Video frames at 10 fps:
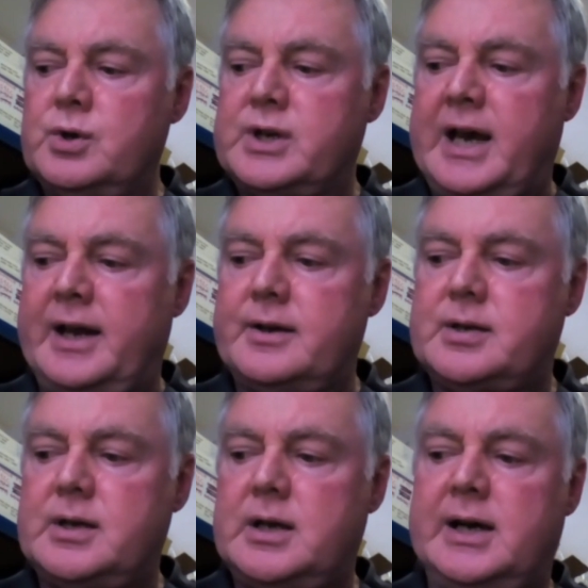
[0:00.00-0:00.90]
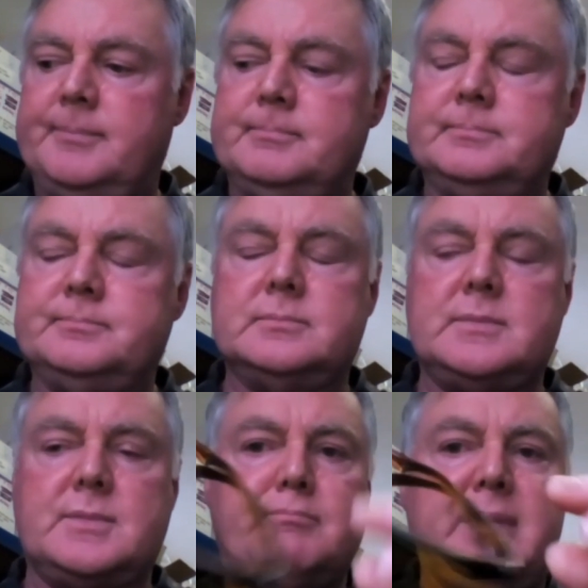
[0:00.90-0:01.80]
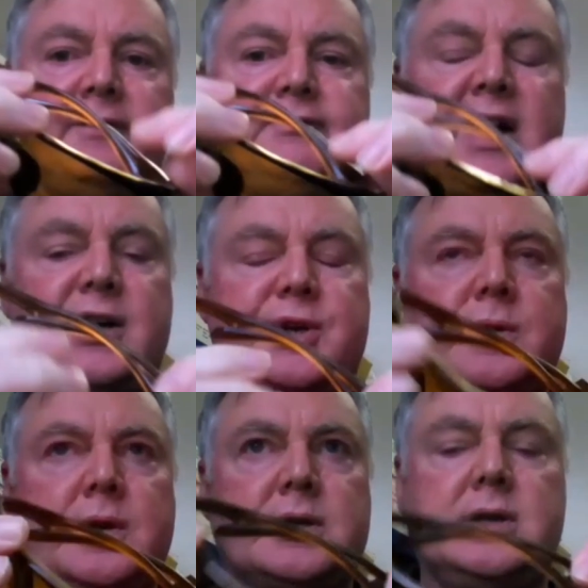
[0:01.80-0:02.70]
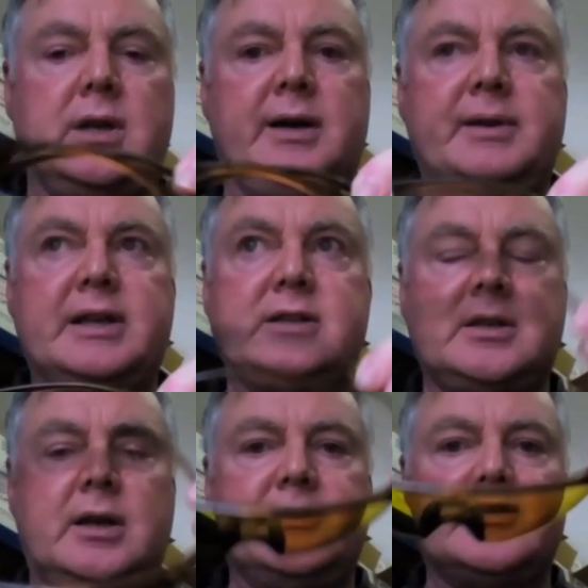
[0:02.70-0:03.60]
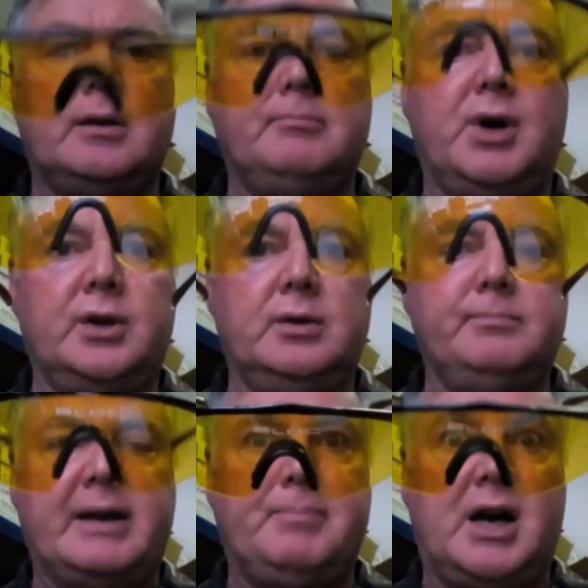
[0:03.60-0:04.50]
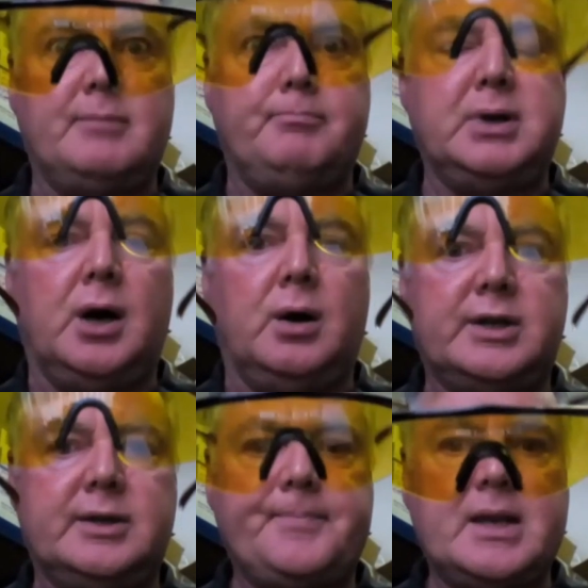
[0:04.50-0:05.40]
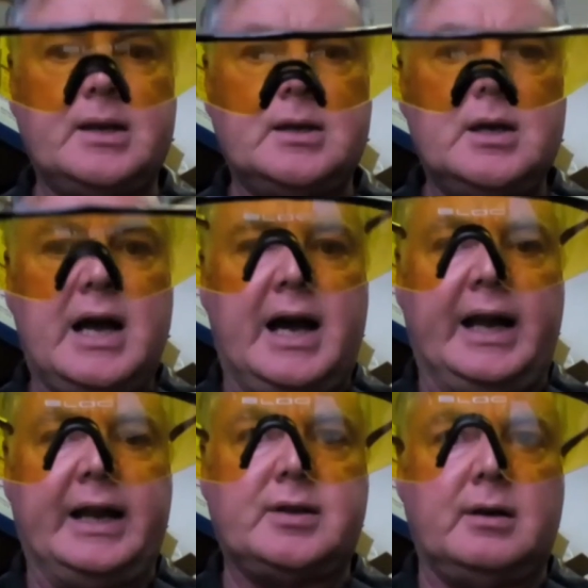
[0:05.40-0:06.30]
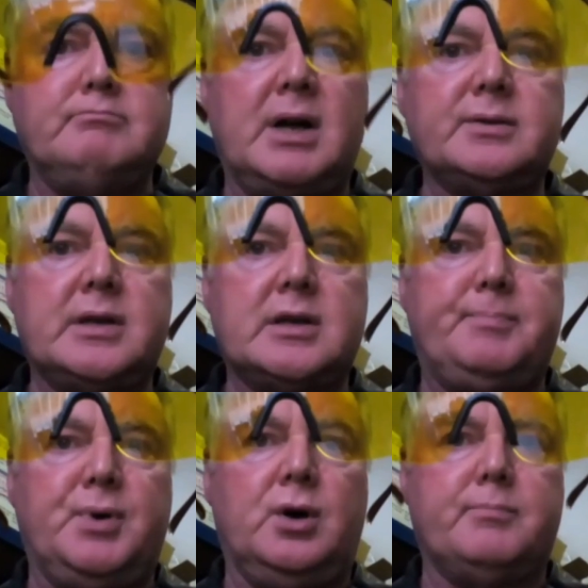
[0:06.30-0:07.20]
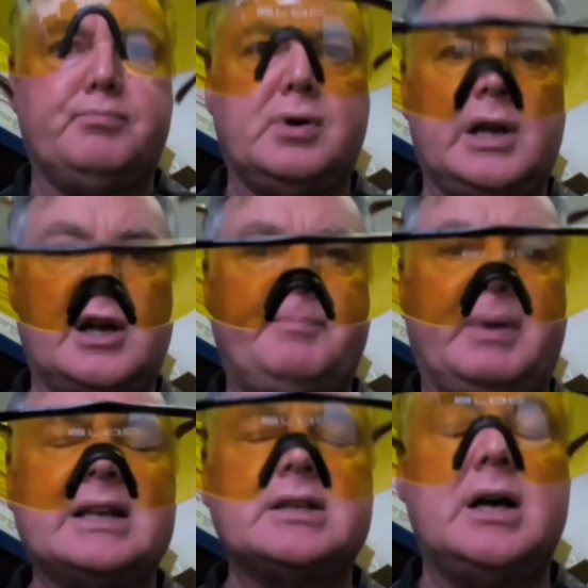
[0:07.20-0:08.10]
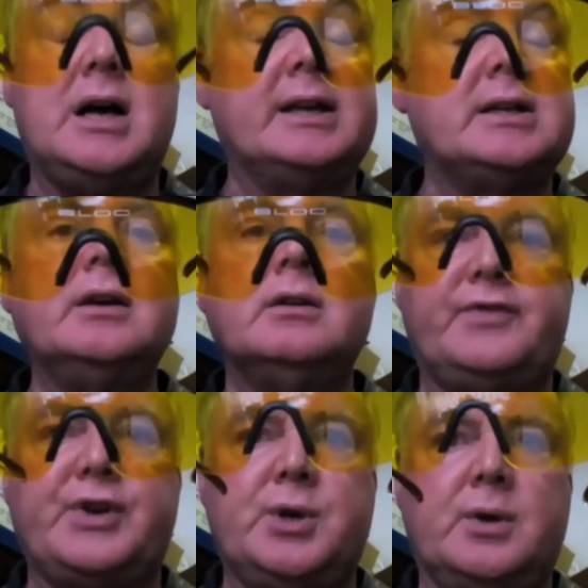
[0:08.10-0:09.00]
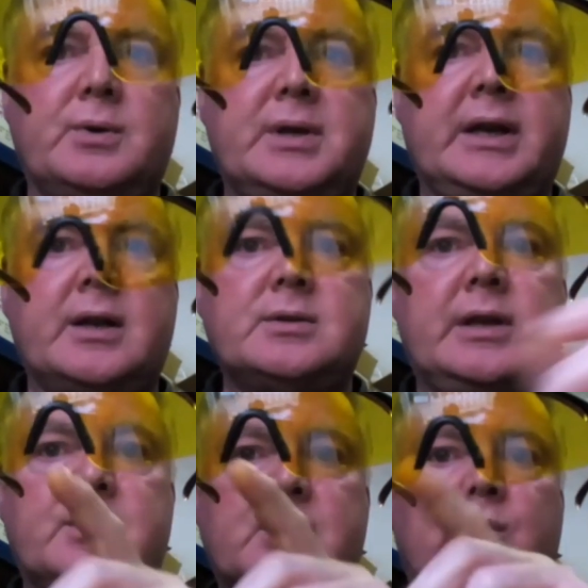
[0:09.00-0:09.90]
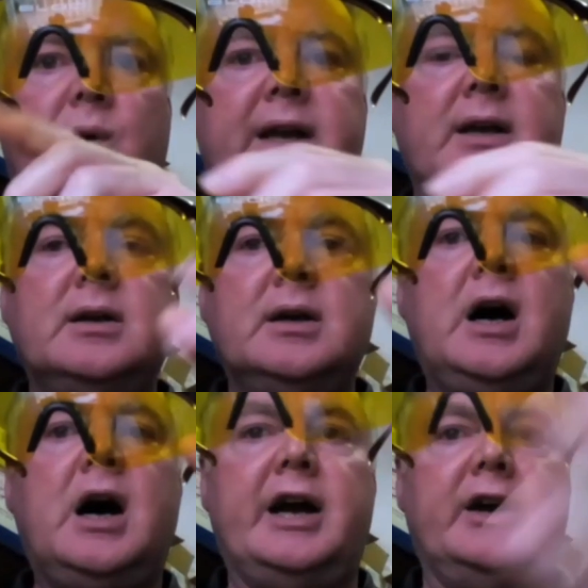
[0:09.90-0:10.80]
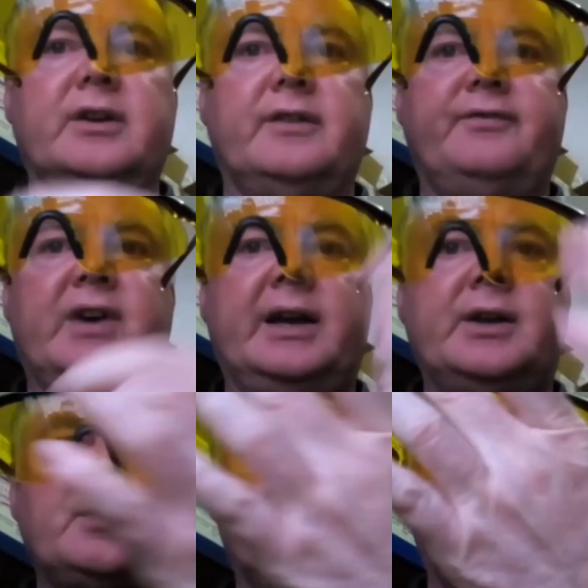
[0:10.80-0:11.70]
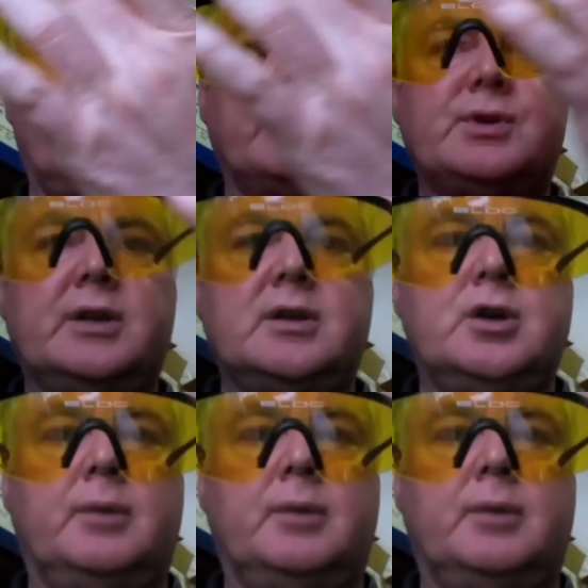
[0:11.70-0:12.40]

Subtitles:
do get manufacturers. This is a model made by Block, and it's a multi-sport product, but it's ideal for shooting. It sits quite high on the face, so you don't see the